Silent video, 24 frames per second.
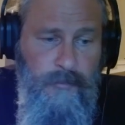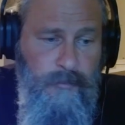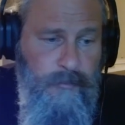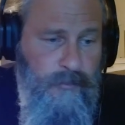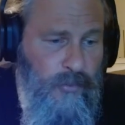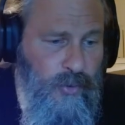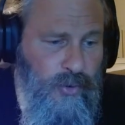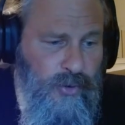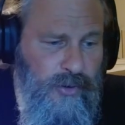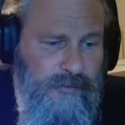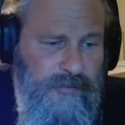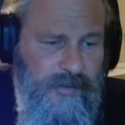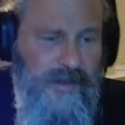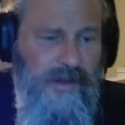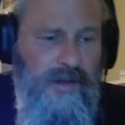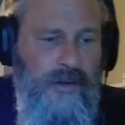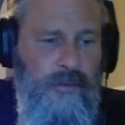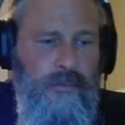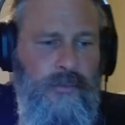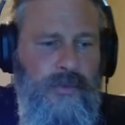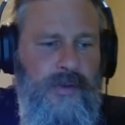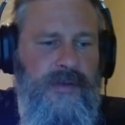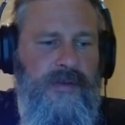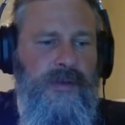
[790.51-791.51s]

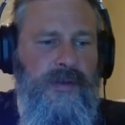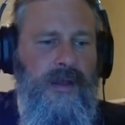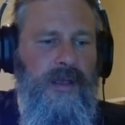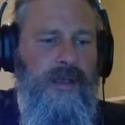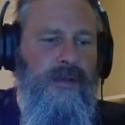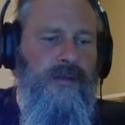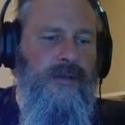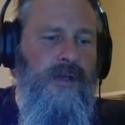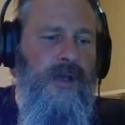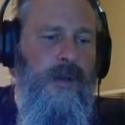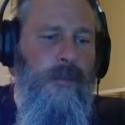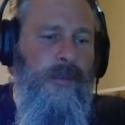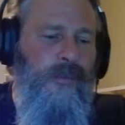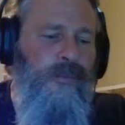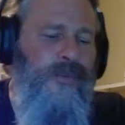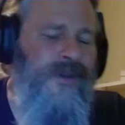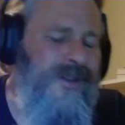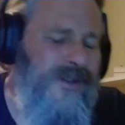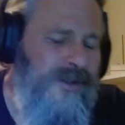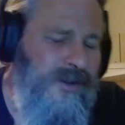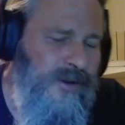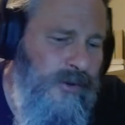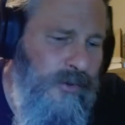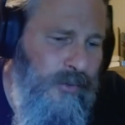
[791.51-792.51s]
Motivated reasoning is common.
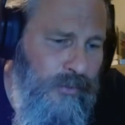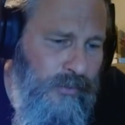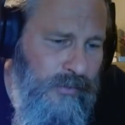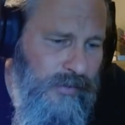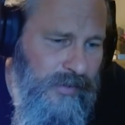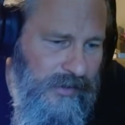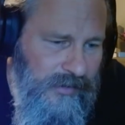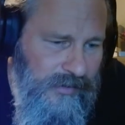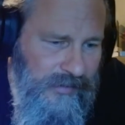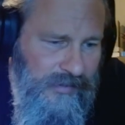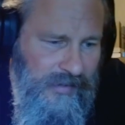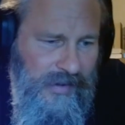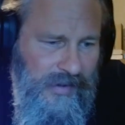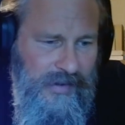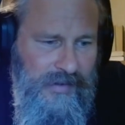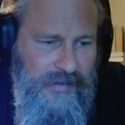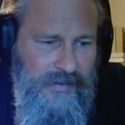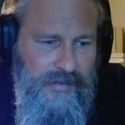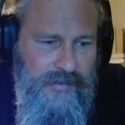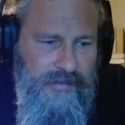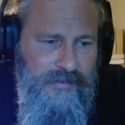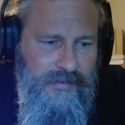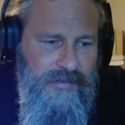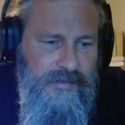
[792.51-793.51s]
We know that
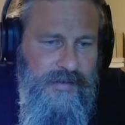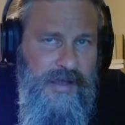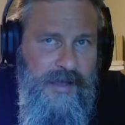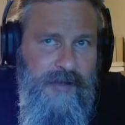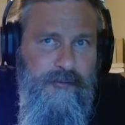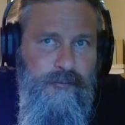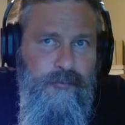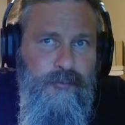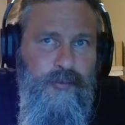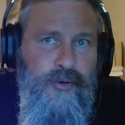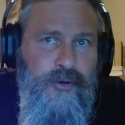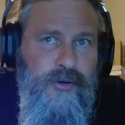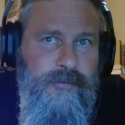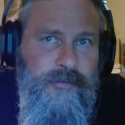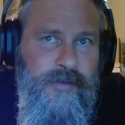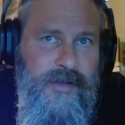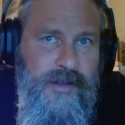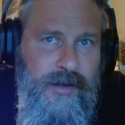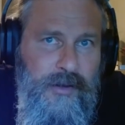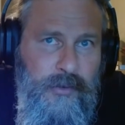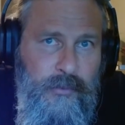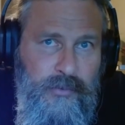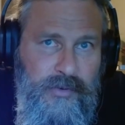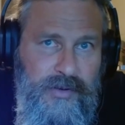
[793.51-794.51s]
scientists have
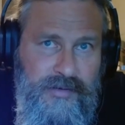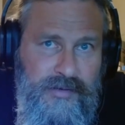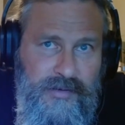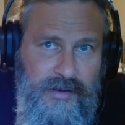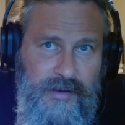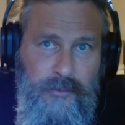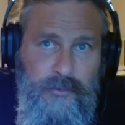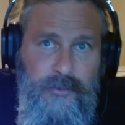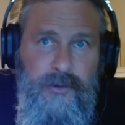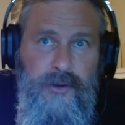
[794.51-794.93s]
motivated reasoning.